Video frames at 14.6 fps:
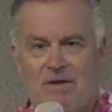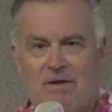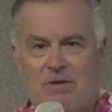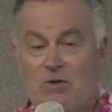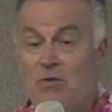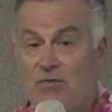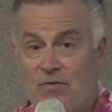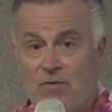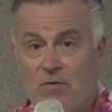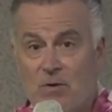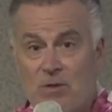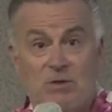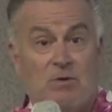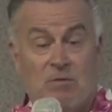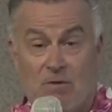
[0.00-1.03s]
Two
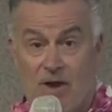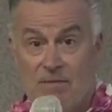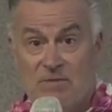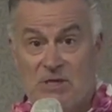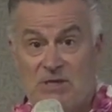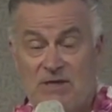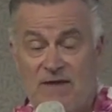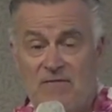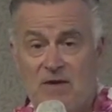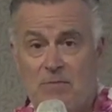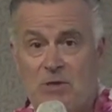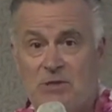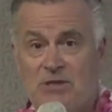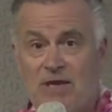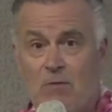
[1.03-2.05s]
thirds or up to
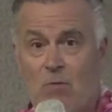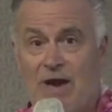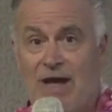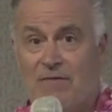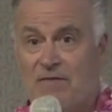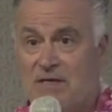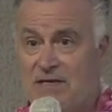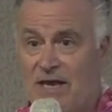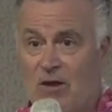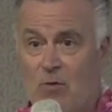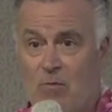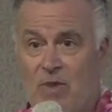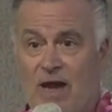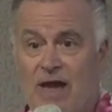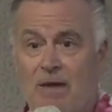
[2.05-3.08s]
70% went out the
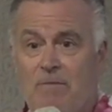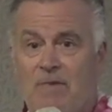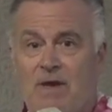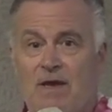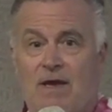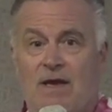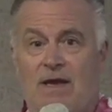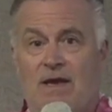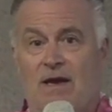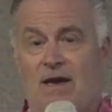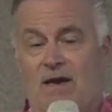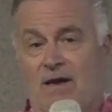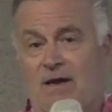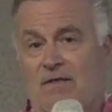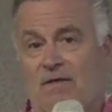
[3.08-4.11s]
tailpipe,
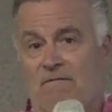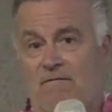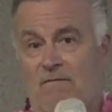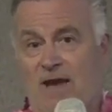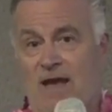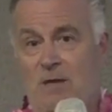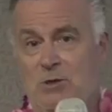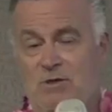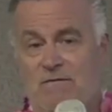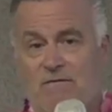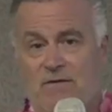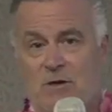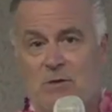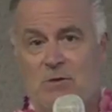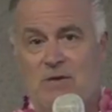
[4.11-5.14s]
uh, the engine
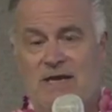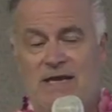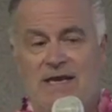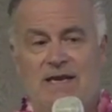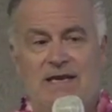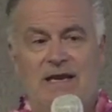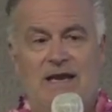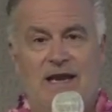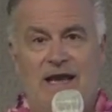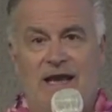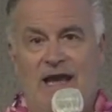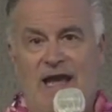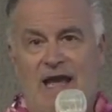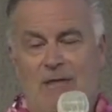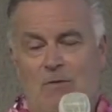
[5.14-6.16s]
friction heat,
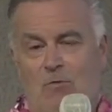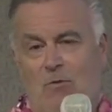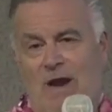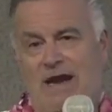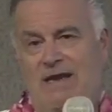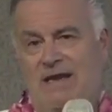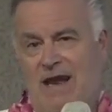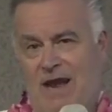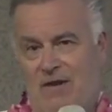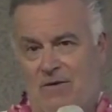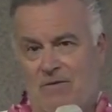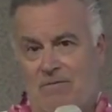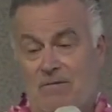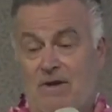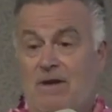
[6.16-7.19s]
and the radiator.
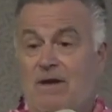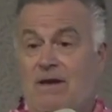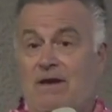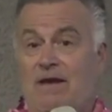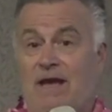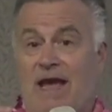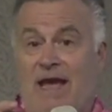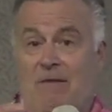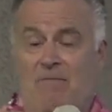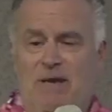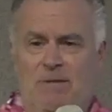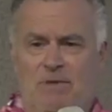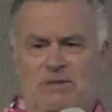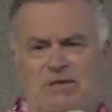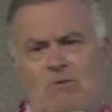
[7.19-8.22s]
And
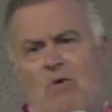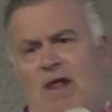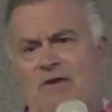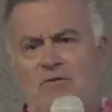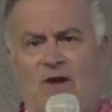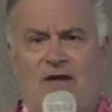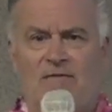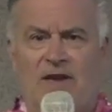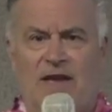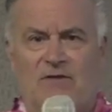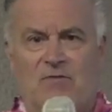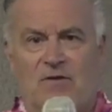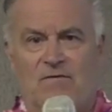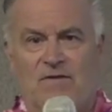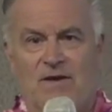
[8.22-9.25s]
people say, well, I drive an
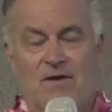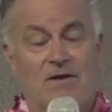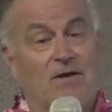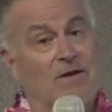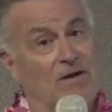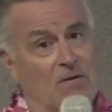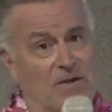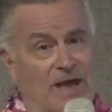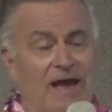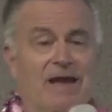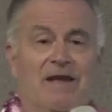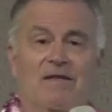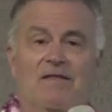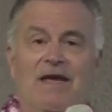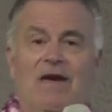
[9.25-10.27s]
electric vehicle.
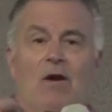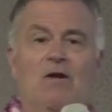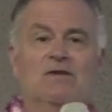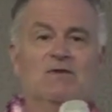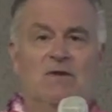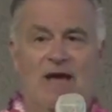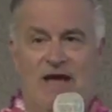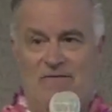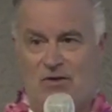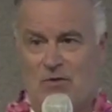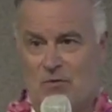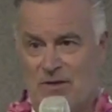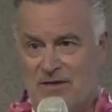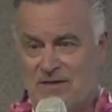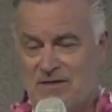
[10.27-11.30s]
Okay, they also have a
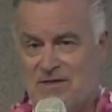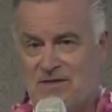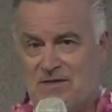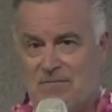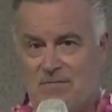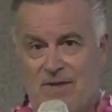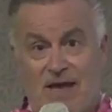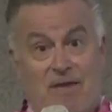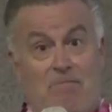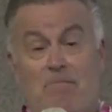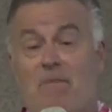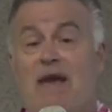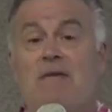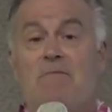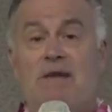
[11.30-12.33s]
cooling system, and
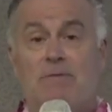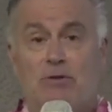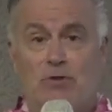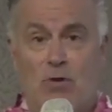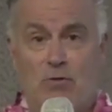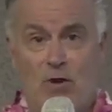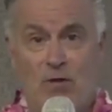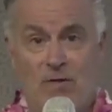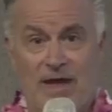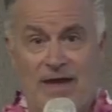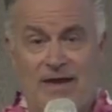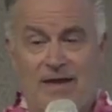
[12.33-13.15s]
many people don't know that.